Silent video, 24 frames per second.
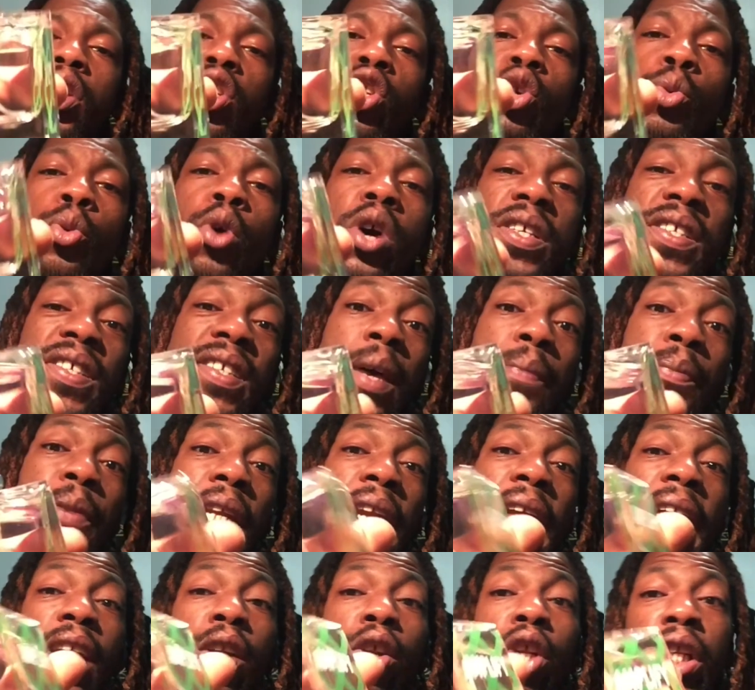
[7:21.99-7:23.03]
You want
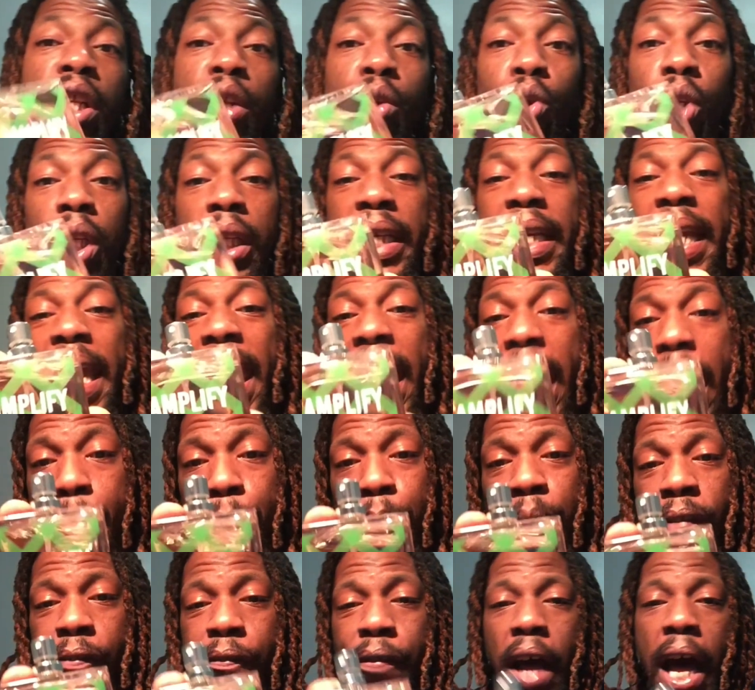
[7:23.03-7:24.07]
something that'll literally
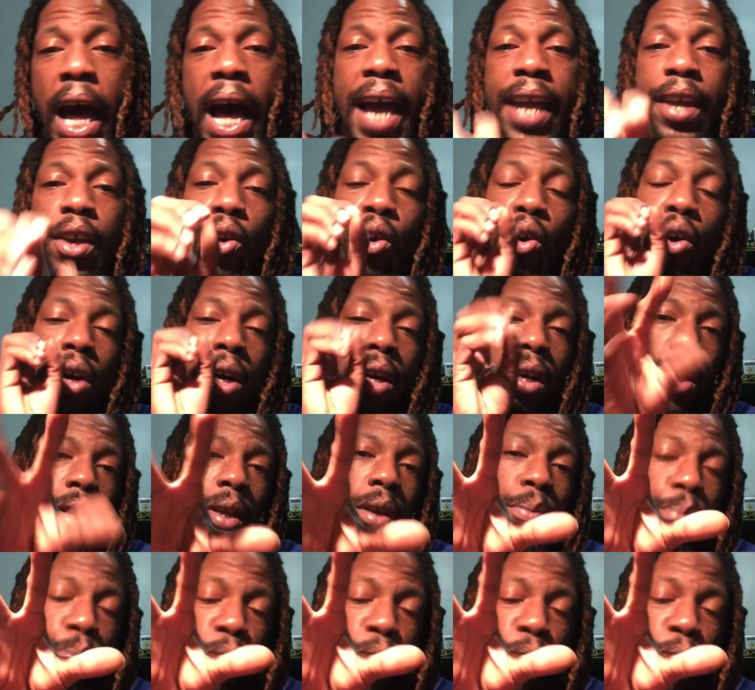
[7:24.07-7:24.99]
amplify or